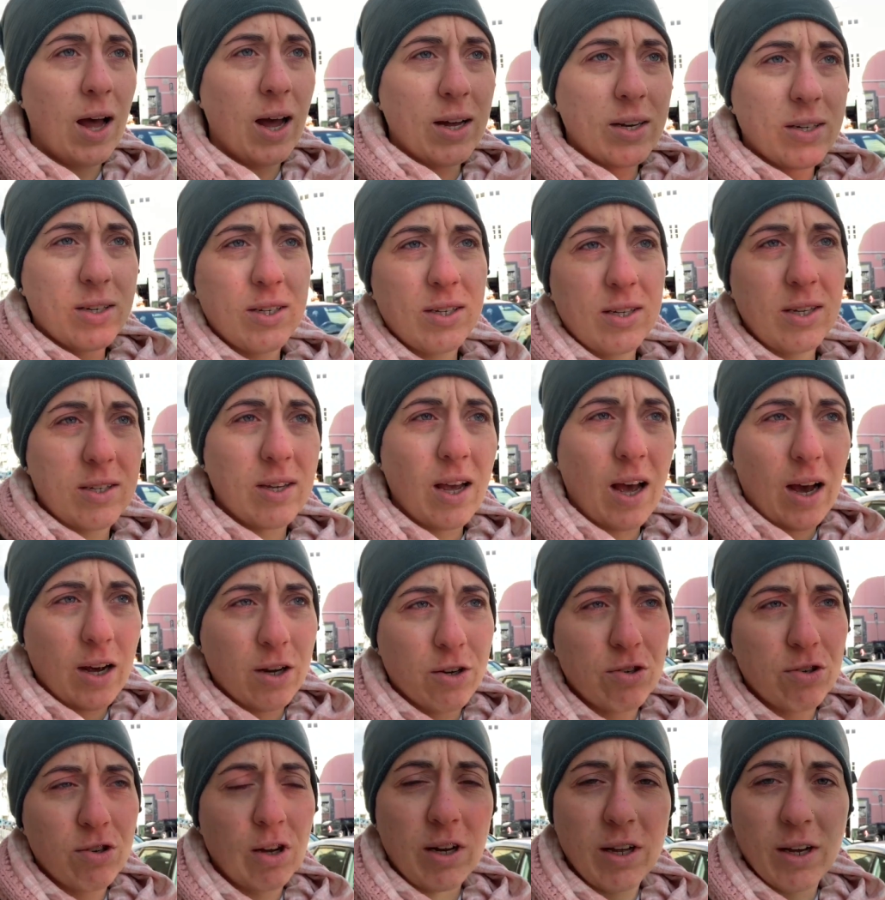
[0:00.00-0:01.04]
And this is
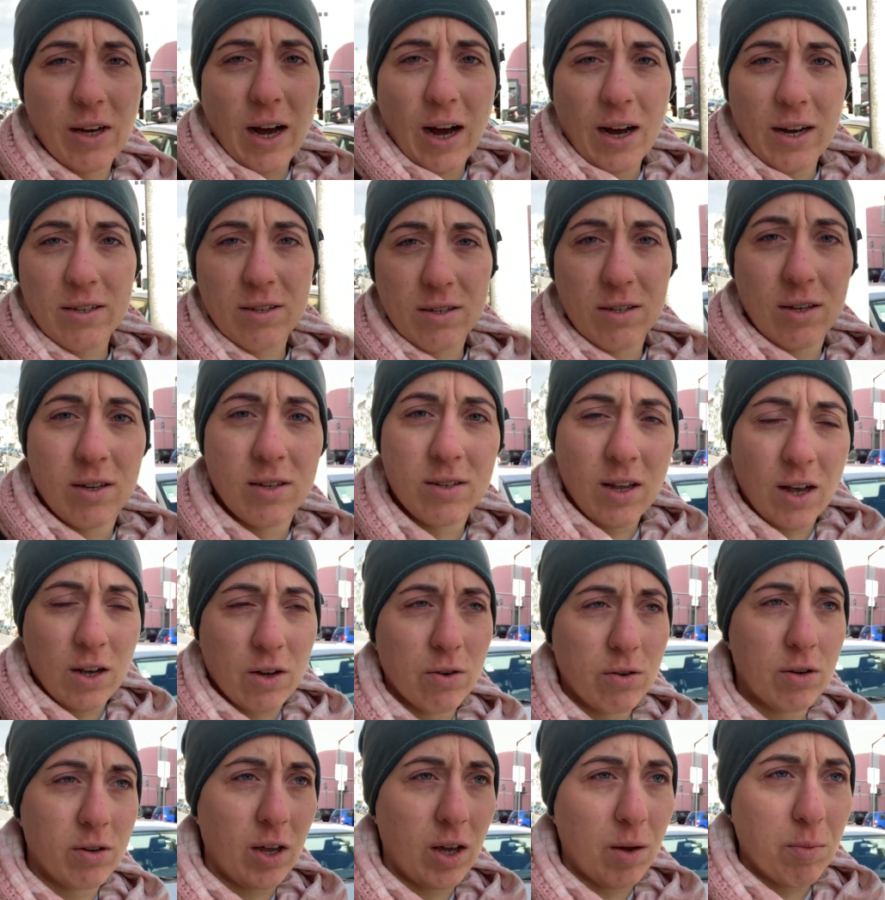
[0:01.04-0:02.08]
actually, guys, the
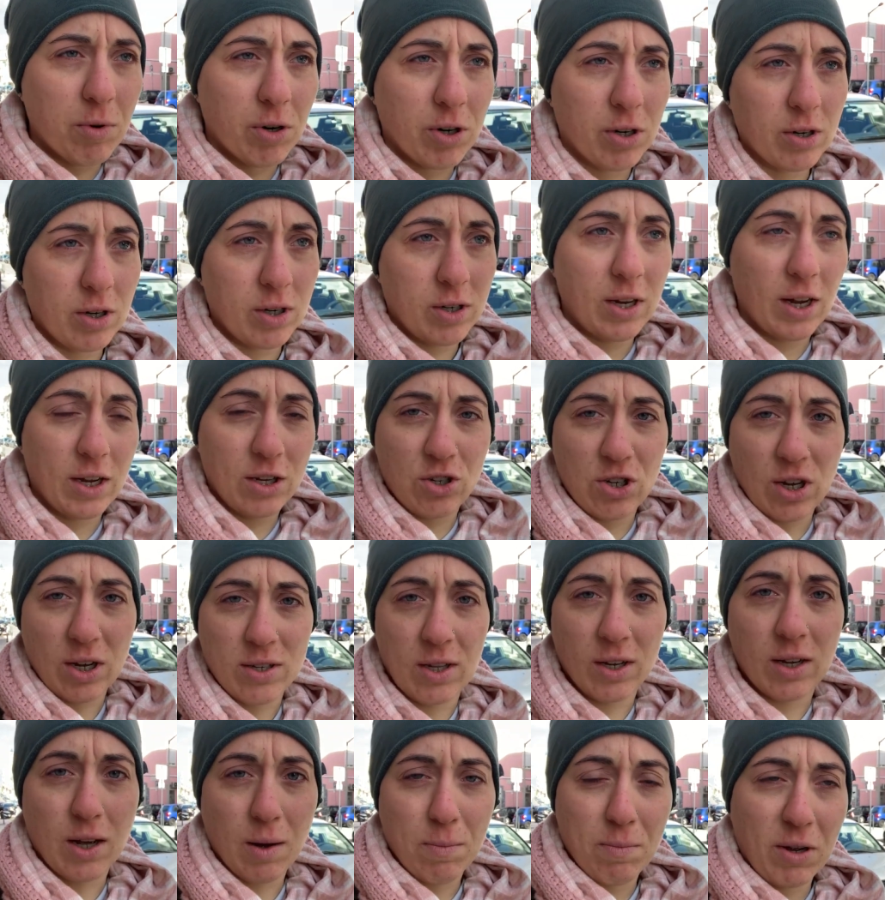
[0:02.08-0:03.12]
second neighborhood that
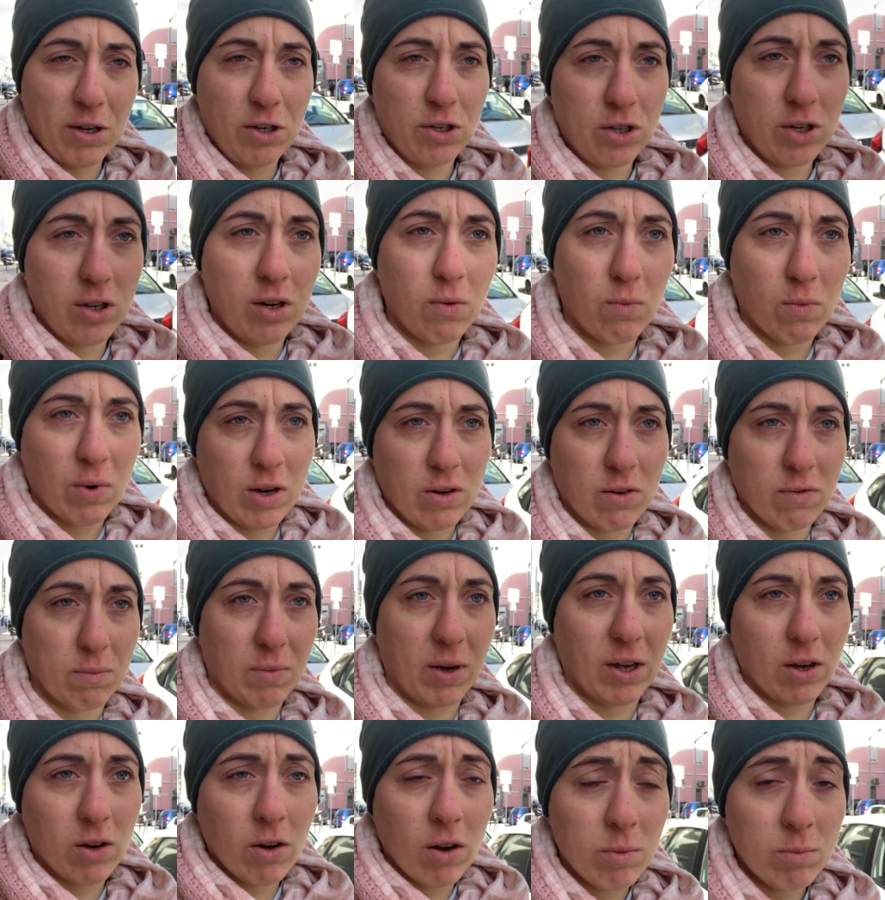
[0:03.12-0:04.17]
Jessica mentioned in one of my
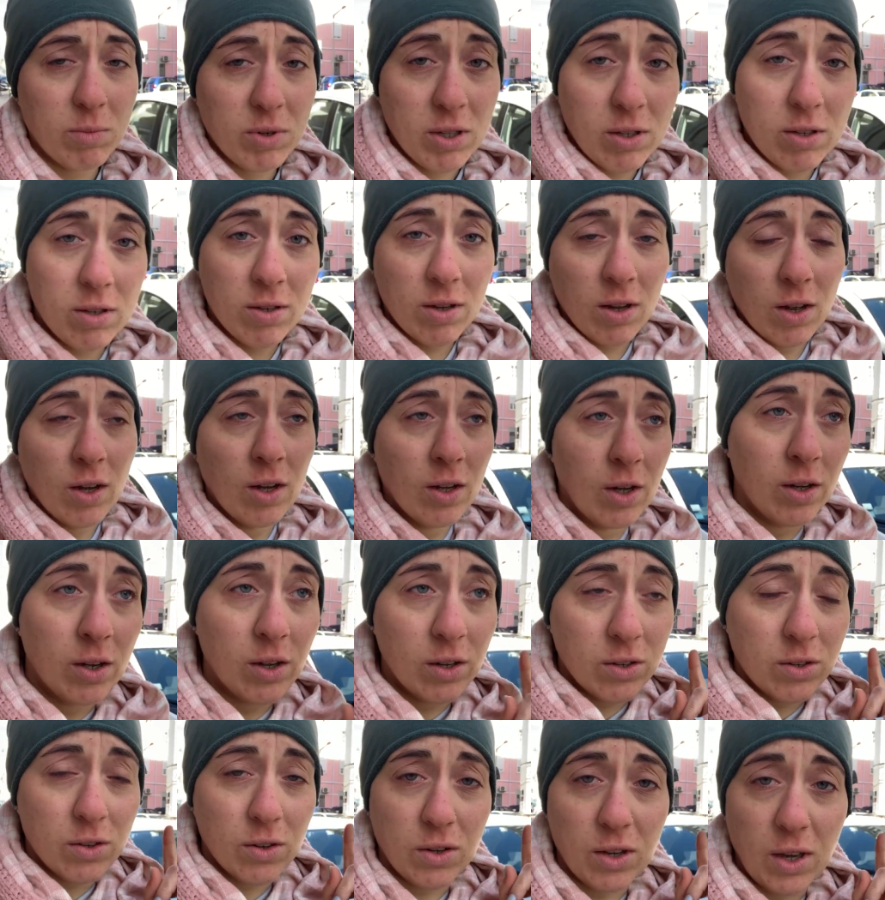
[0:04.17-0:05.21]
comments.
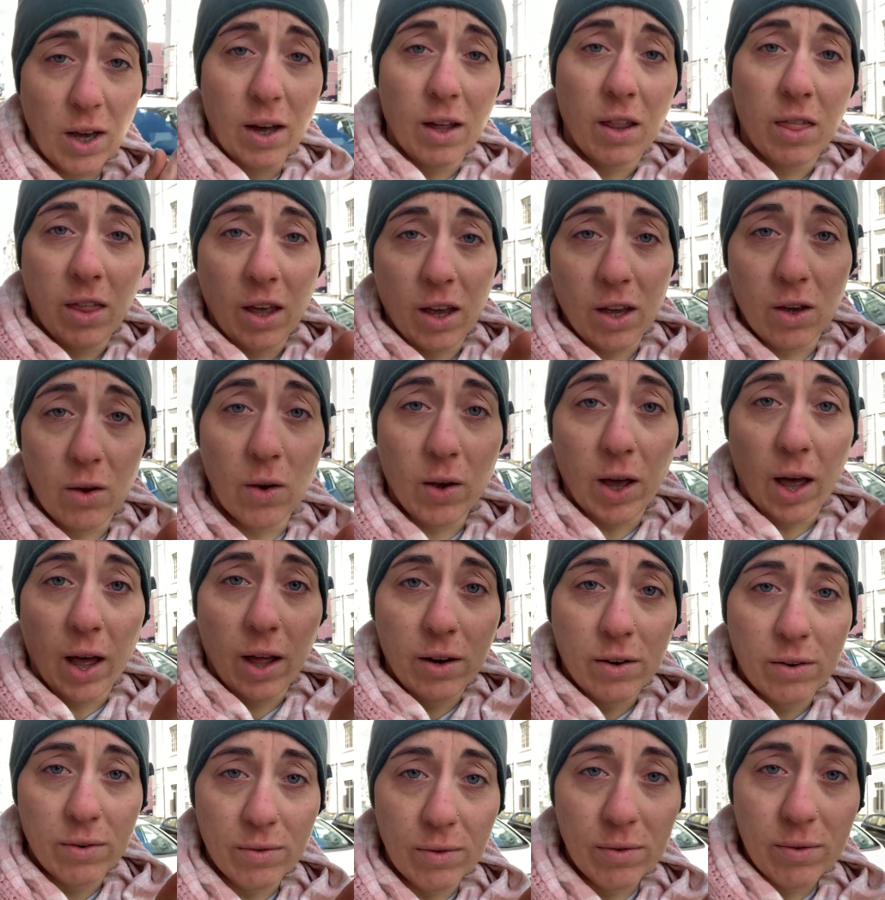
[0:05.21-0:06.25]
So yeah, thank you again.